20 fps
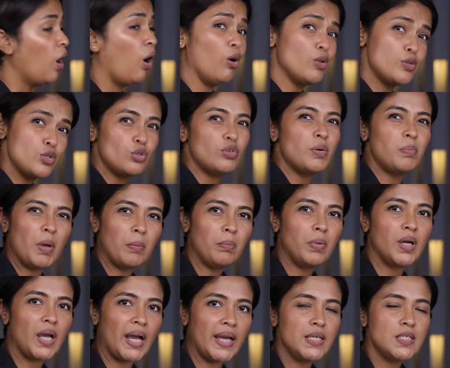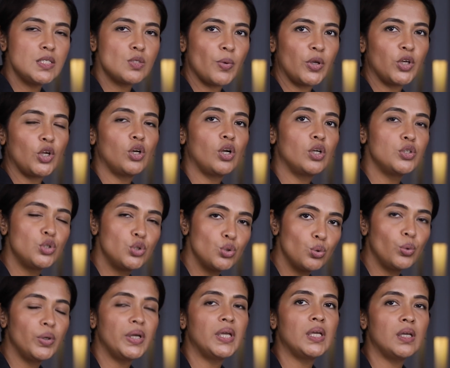Also remember guys, when you're
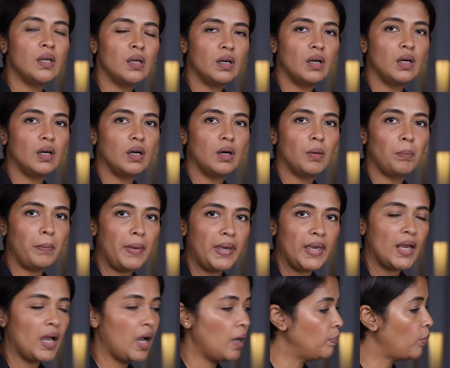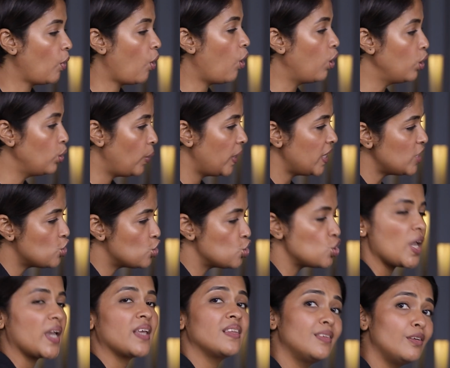doing makeup, always
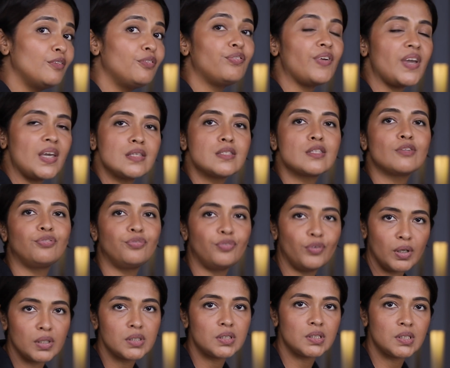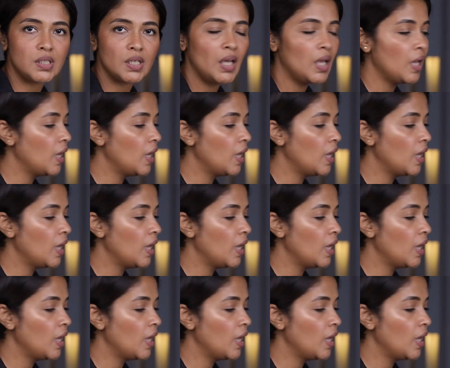check the face first.